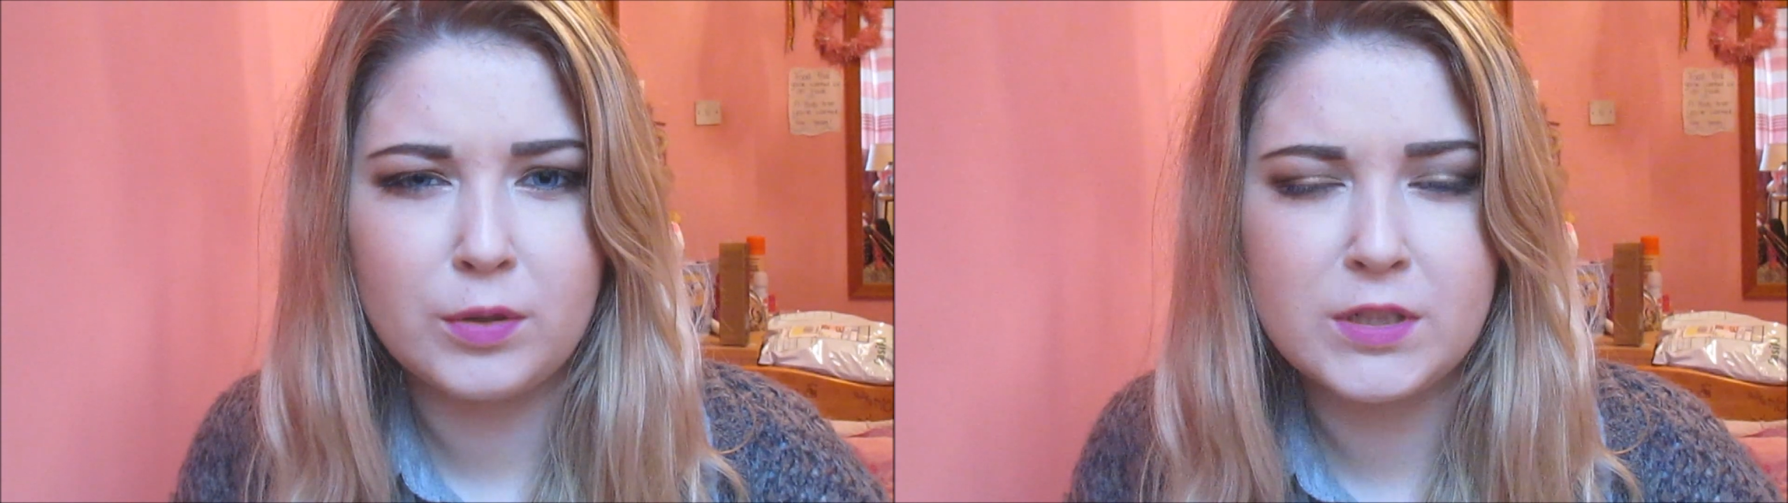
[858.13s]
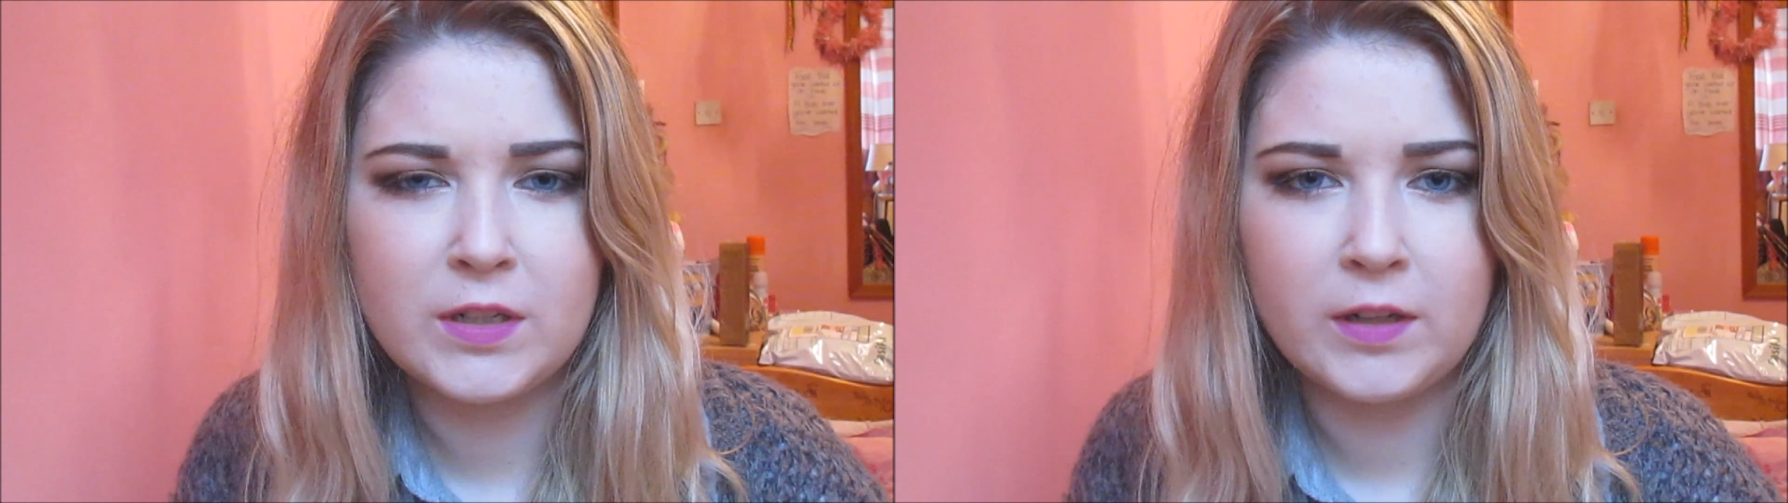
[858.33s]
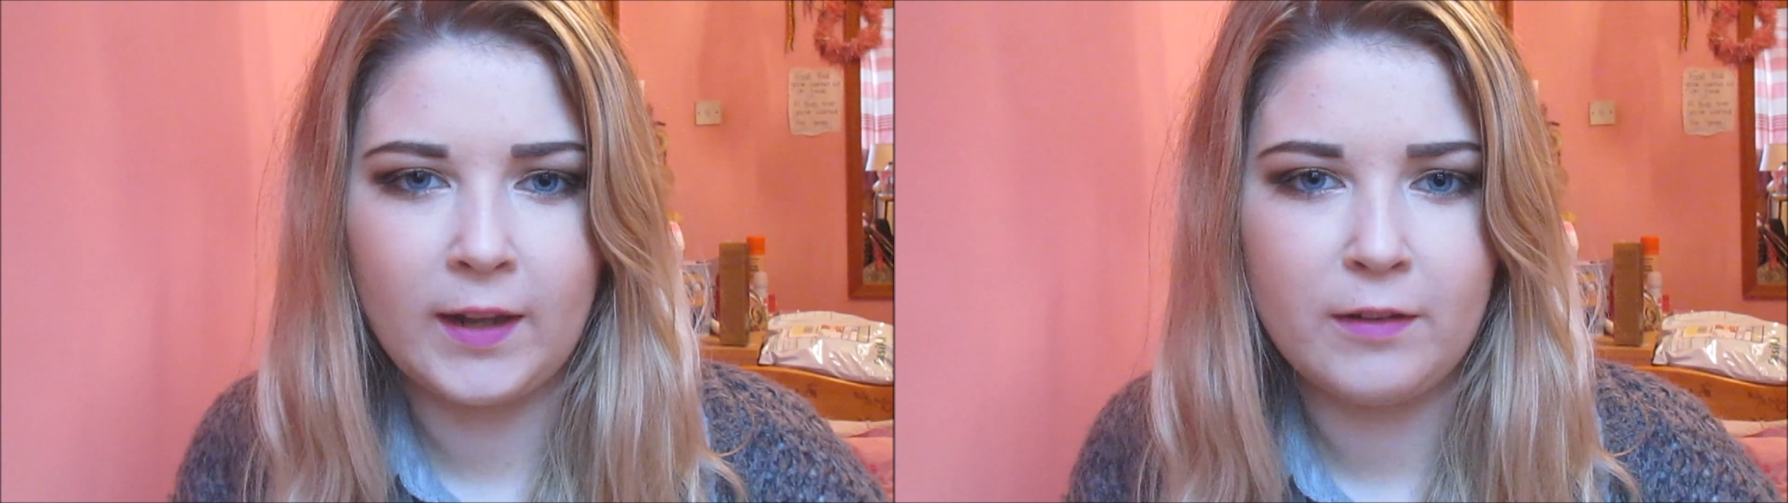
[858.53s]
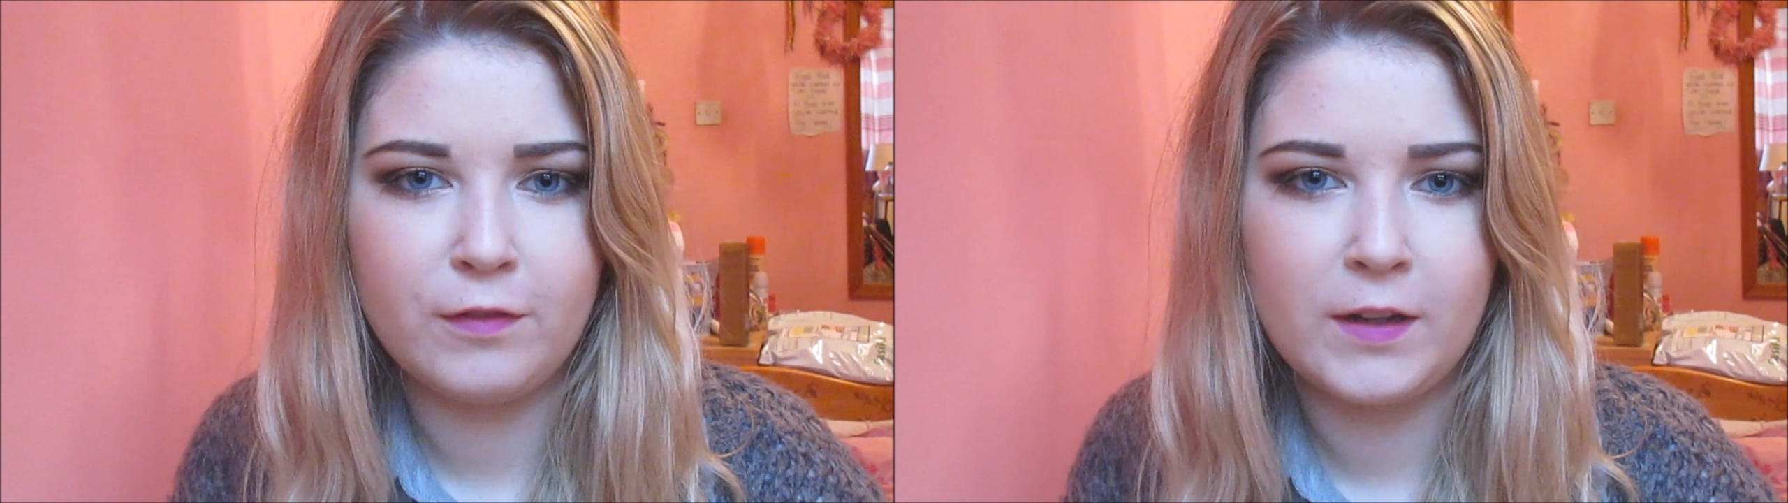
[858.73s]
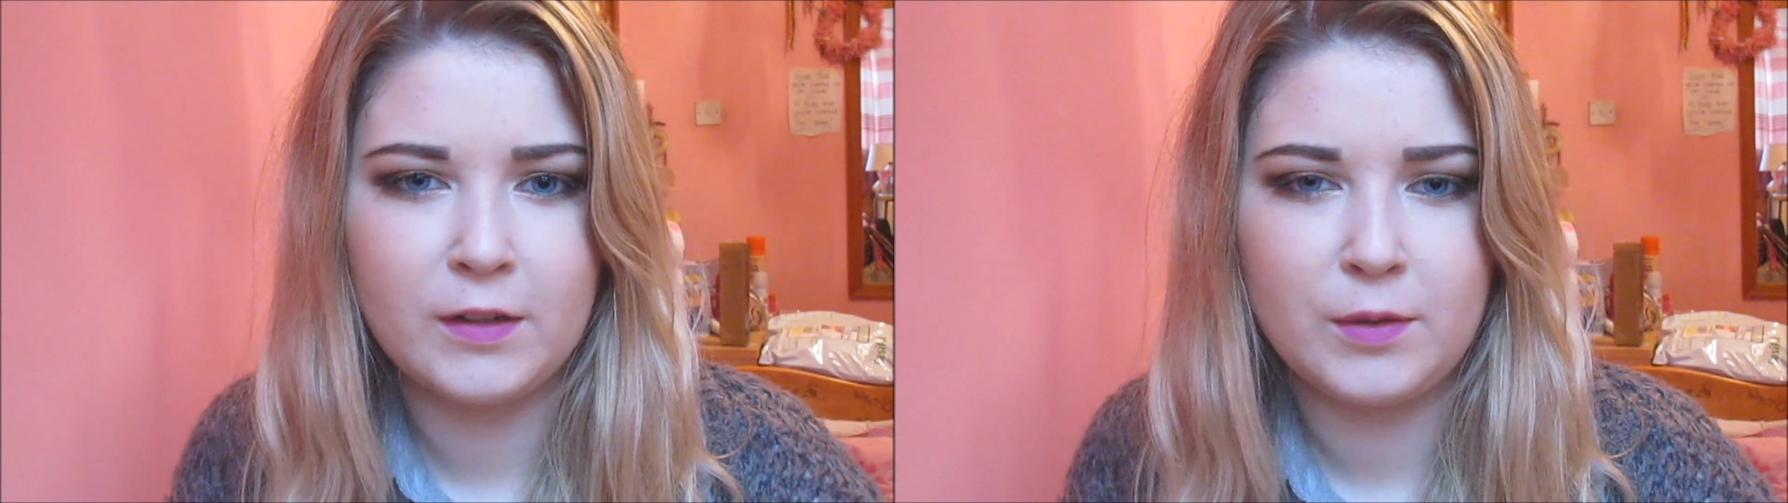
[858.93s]
because you could like
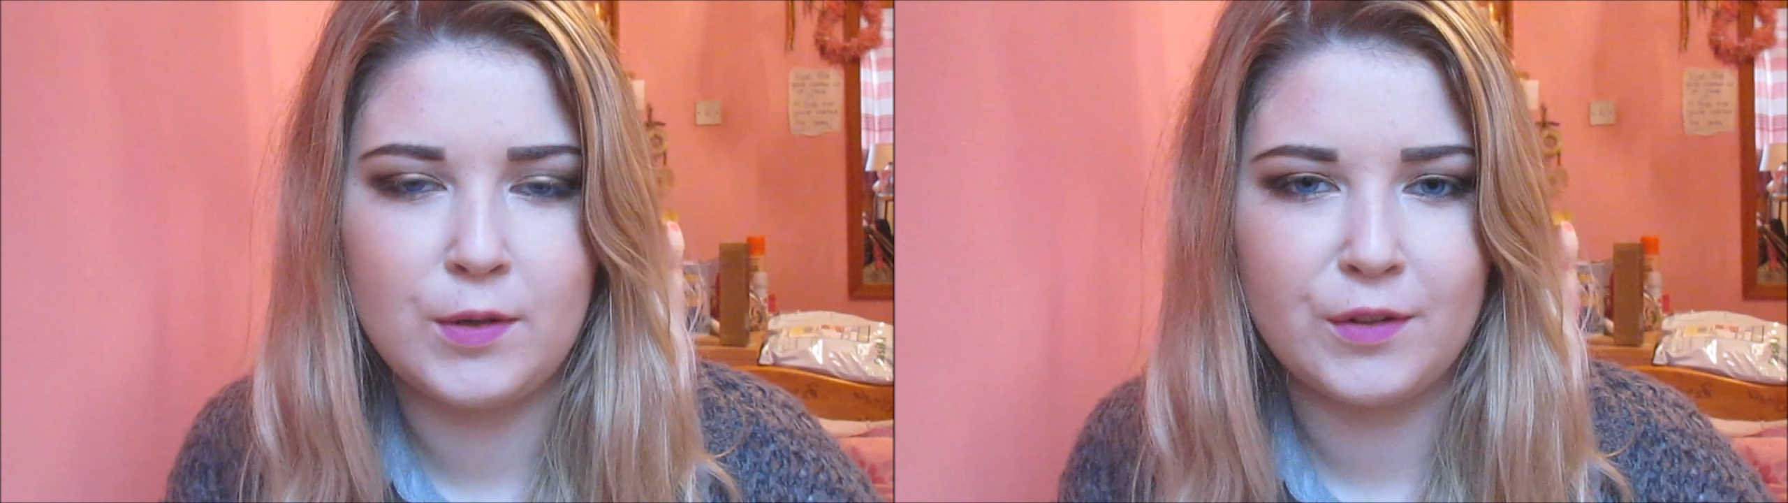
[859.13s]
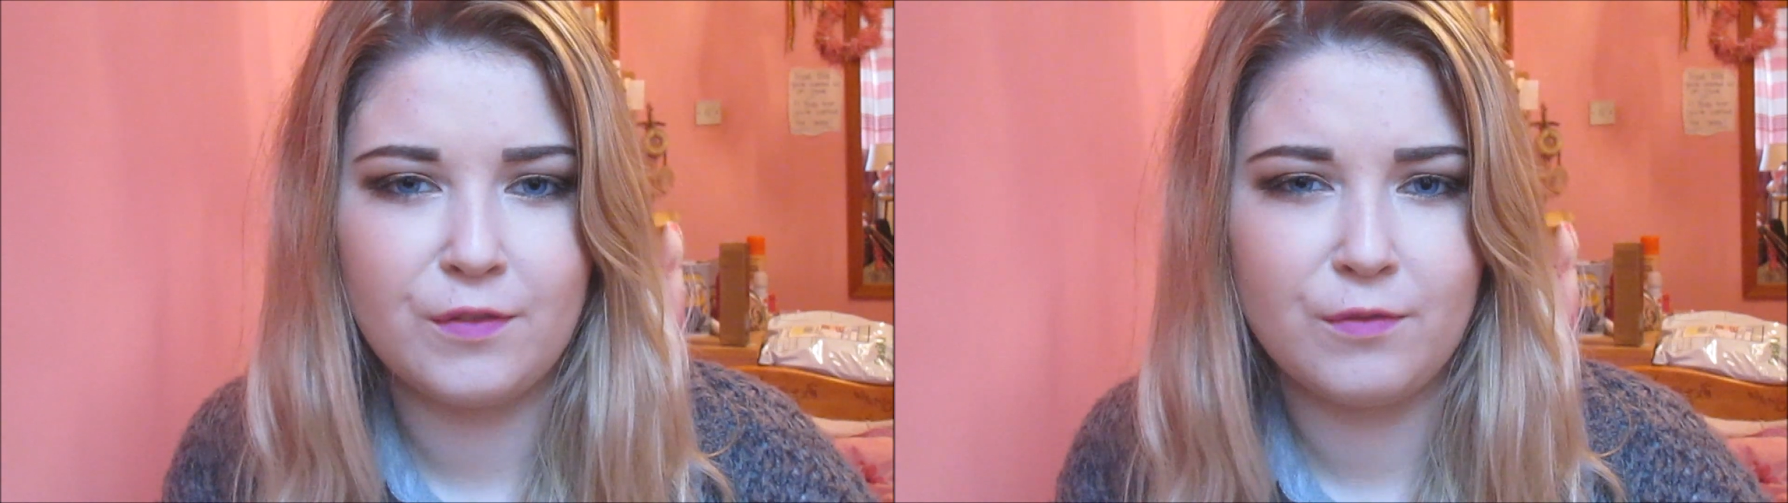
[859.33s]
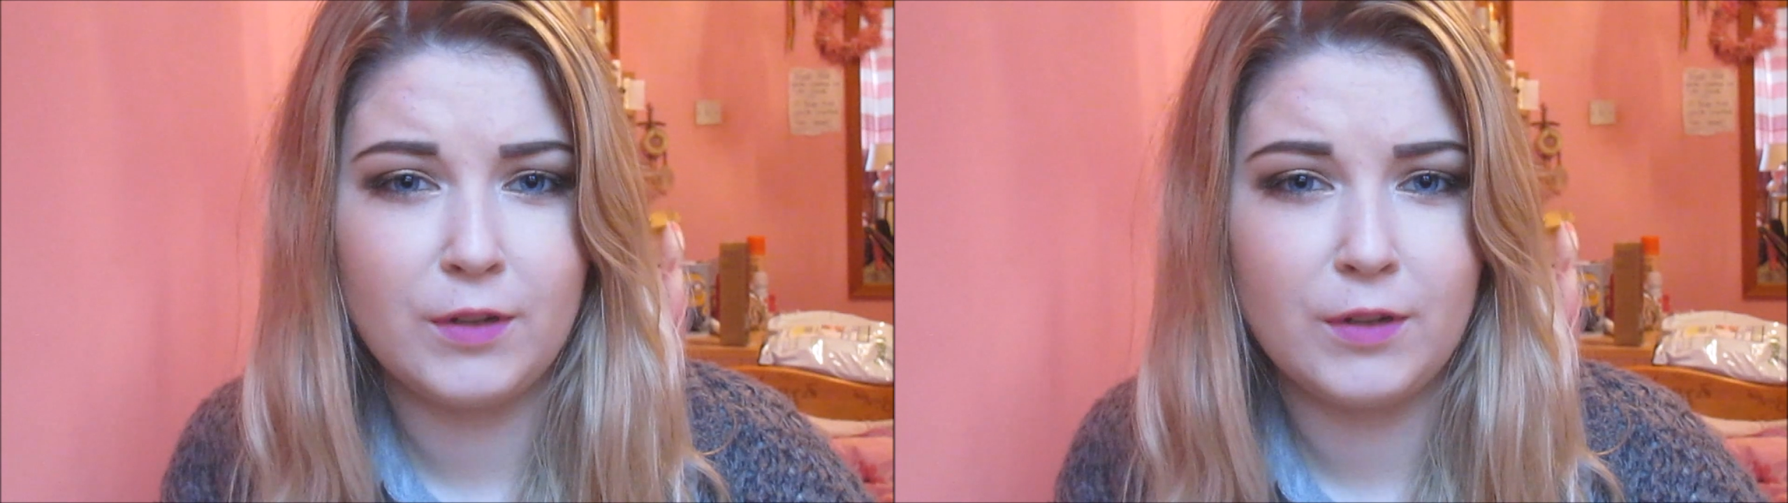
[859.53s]
find out who your